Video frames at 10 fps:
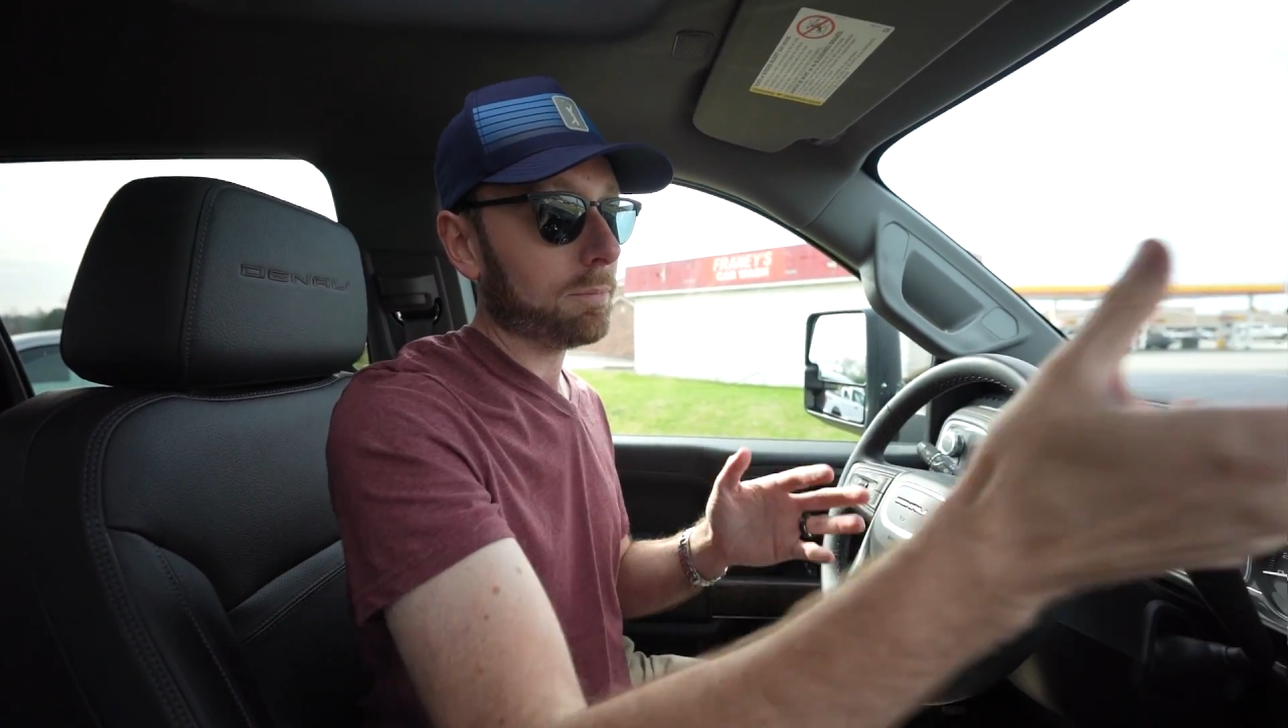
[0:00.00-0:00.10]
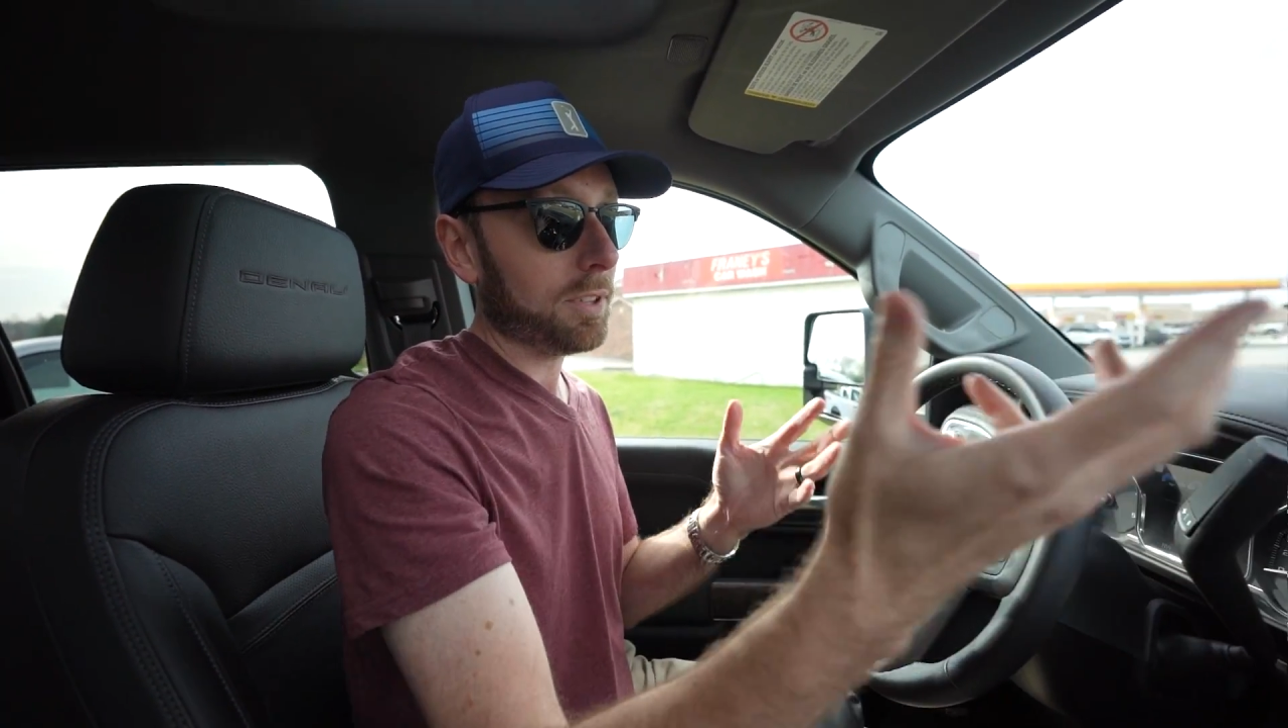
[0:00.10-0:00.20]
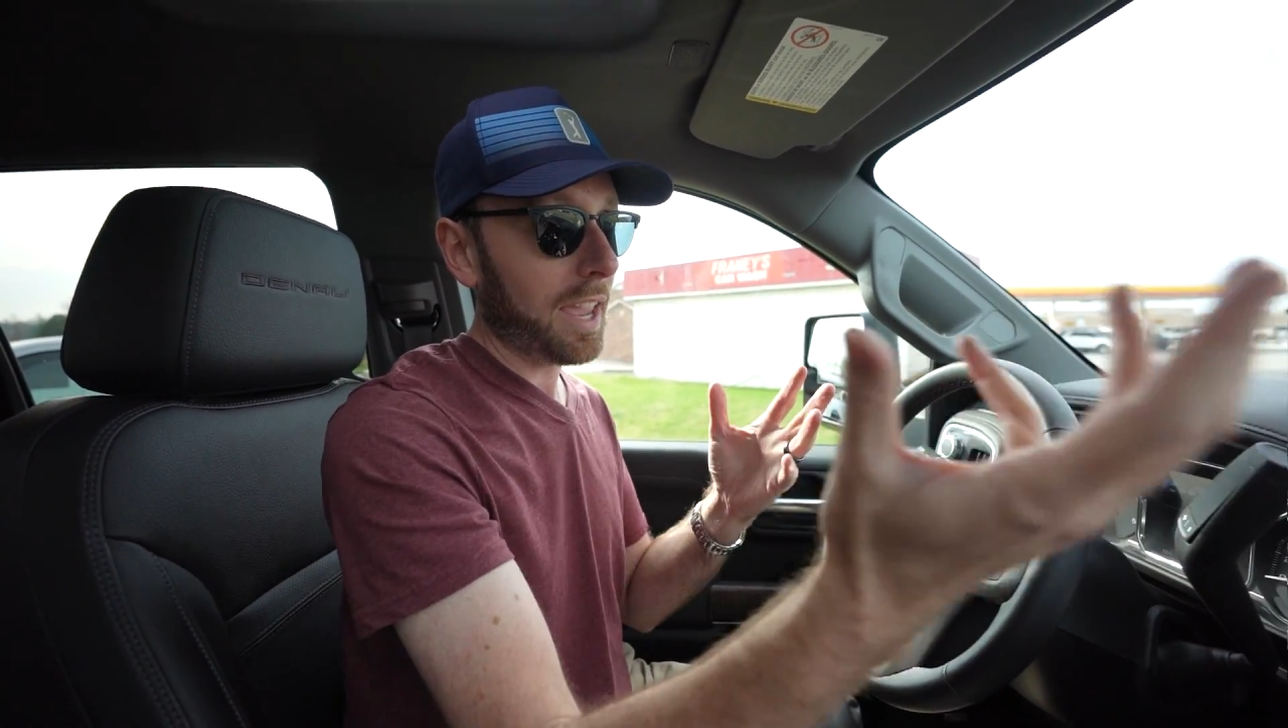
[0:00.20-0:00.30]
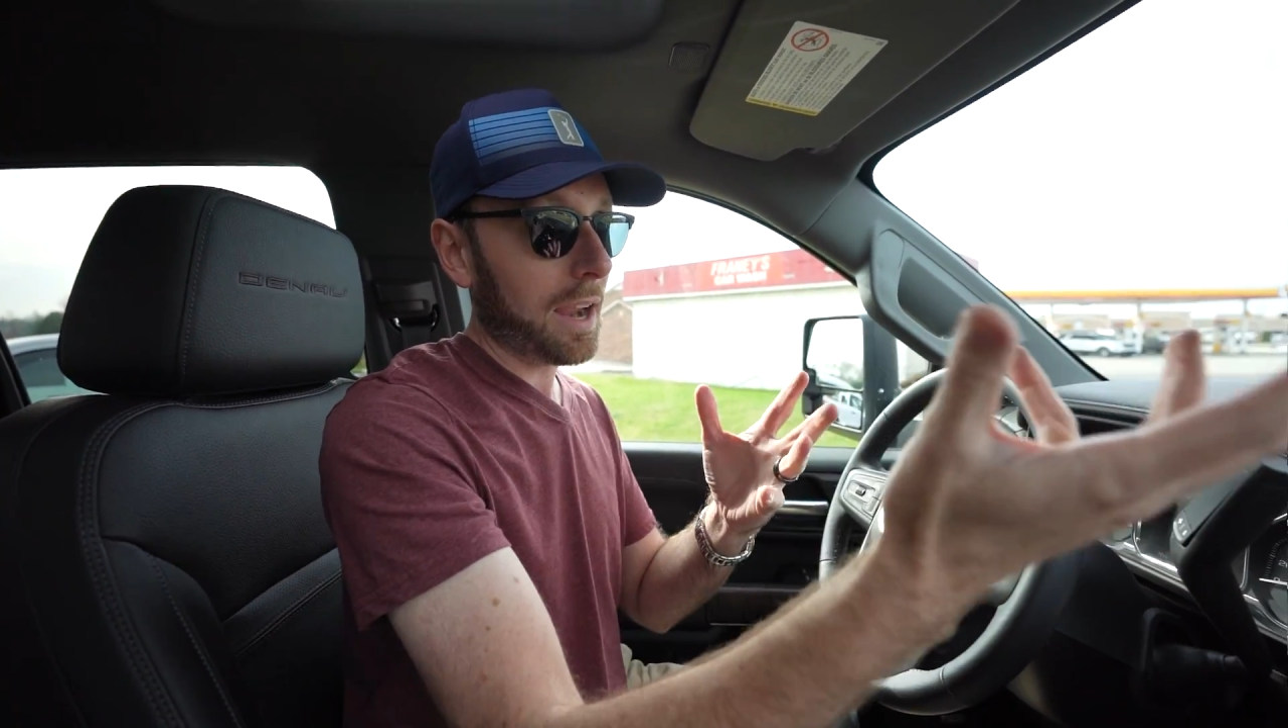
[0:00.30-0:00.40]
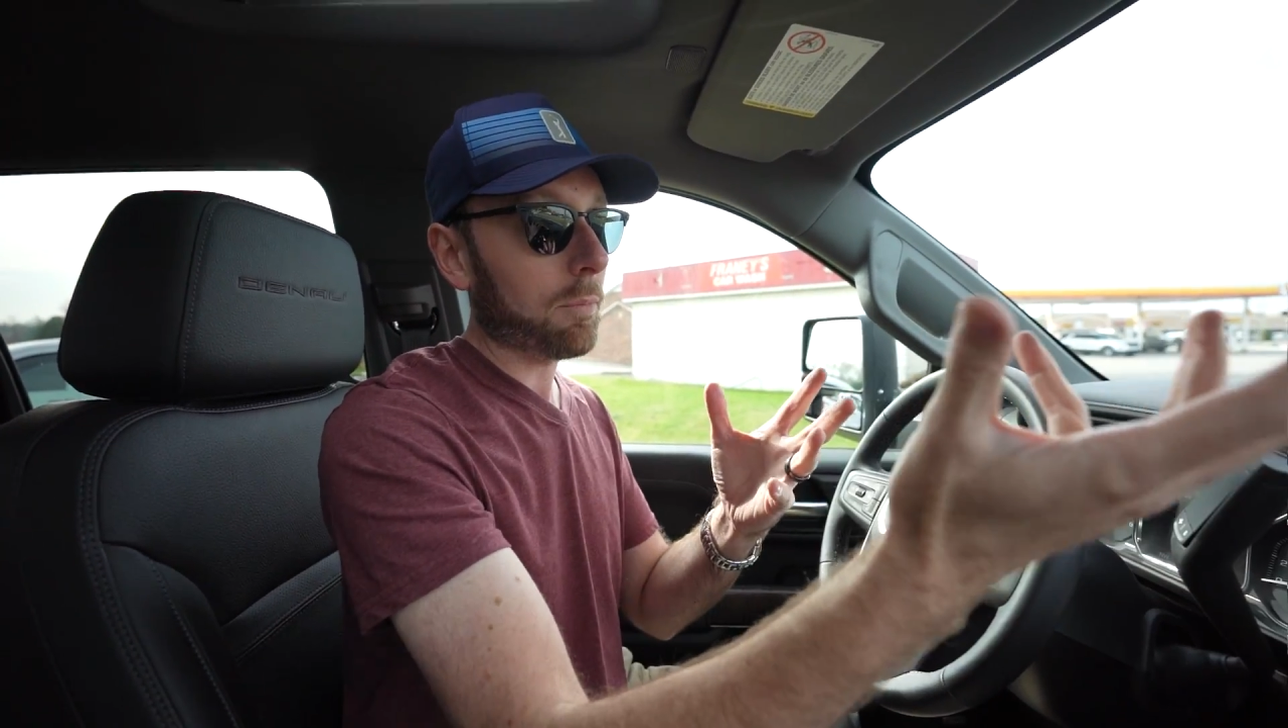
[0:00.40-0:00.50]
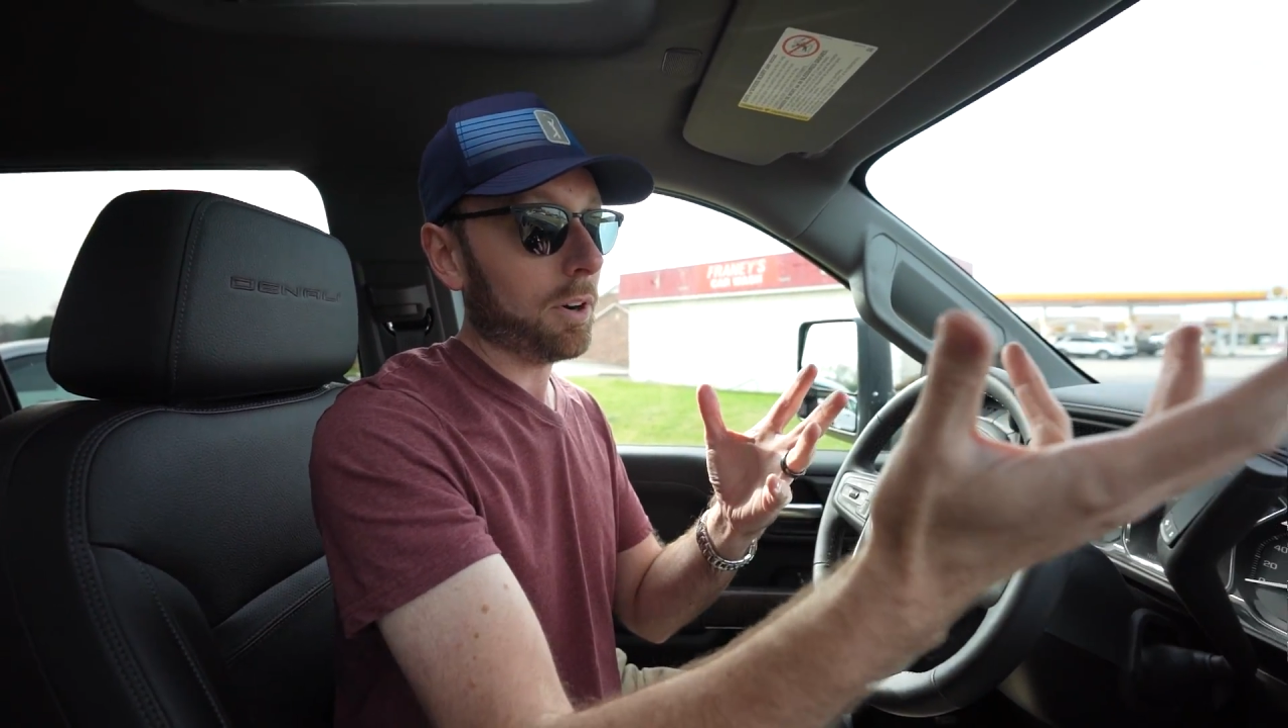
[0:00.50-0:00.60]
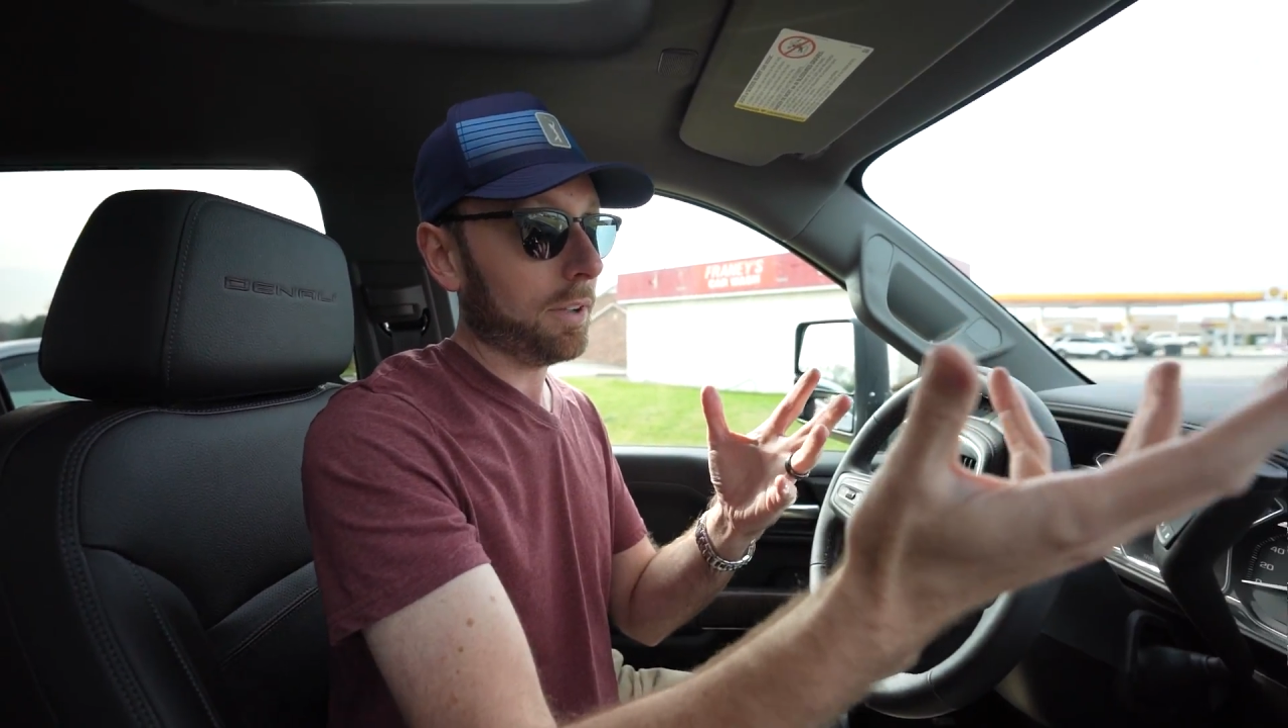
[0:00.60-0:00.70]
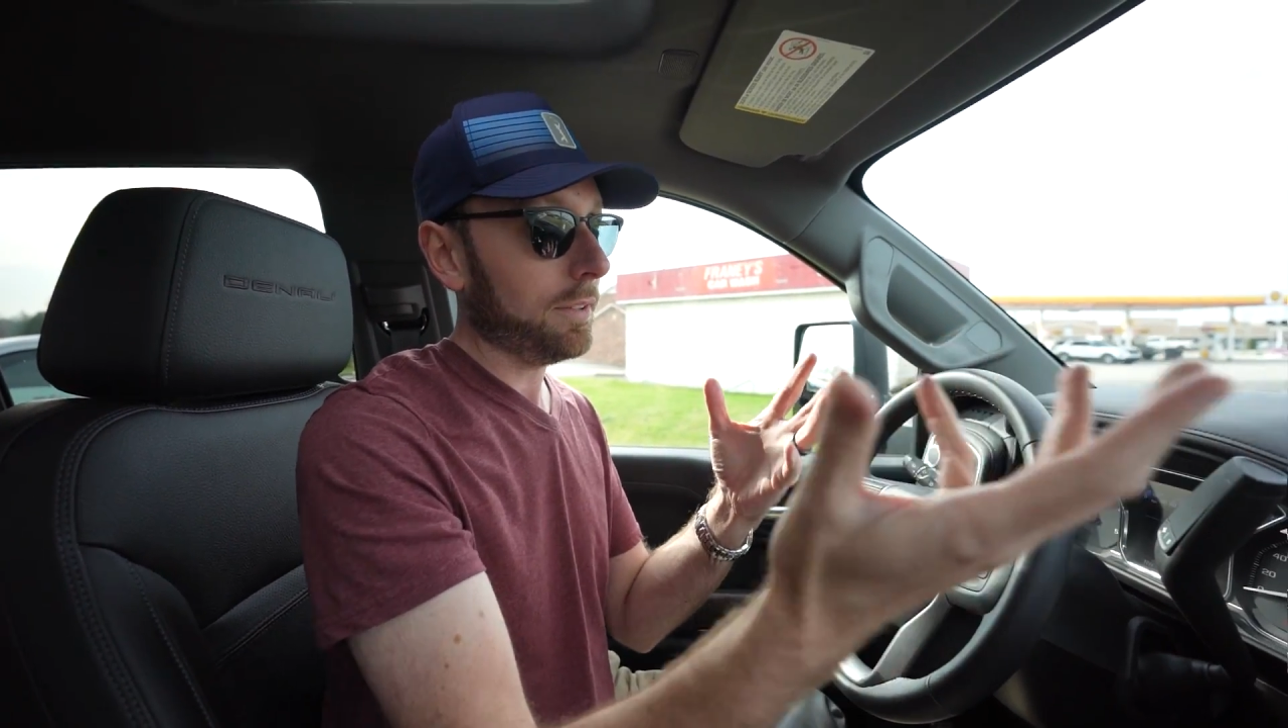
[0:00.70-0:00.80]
camera